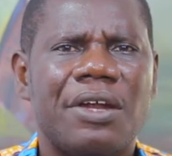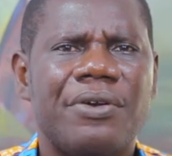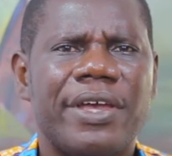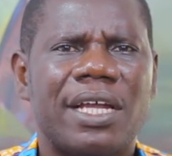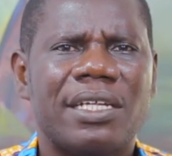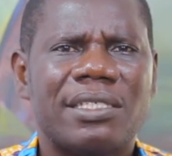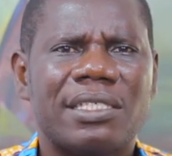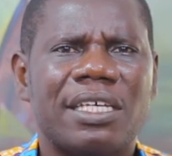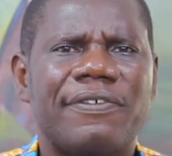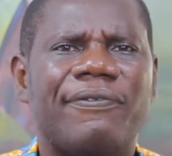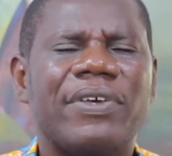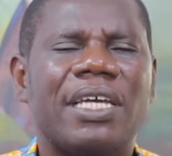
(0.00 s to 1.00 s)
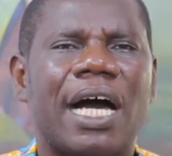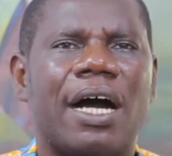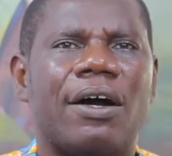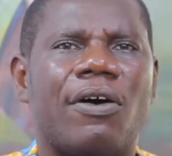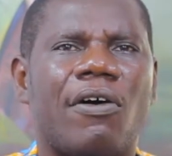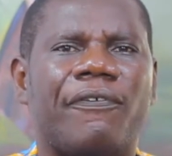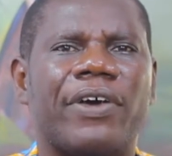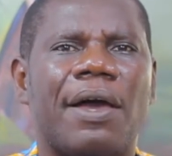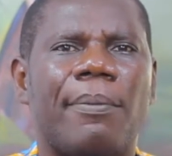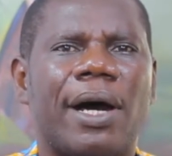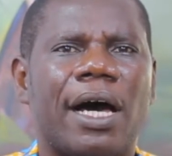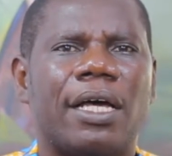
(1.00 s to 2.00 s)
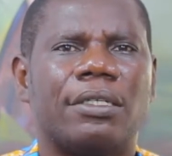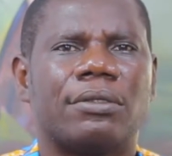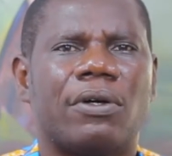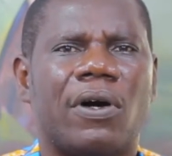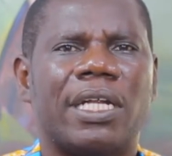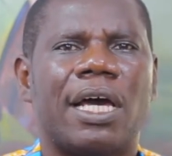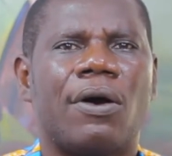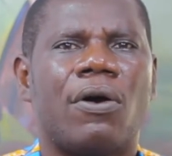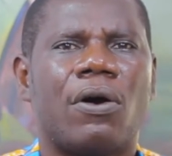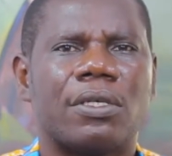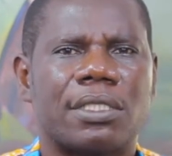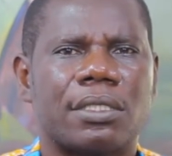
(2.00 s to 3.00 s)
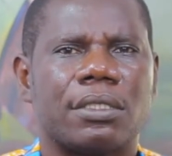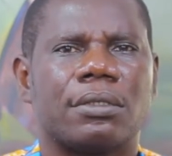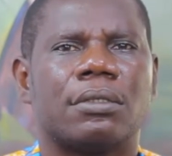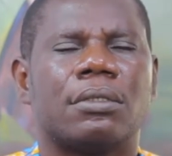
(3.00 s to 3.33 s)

a realistic figure of a man on a horse,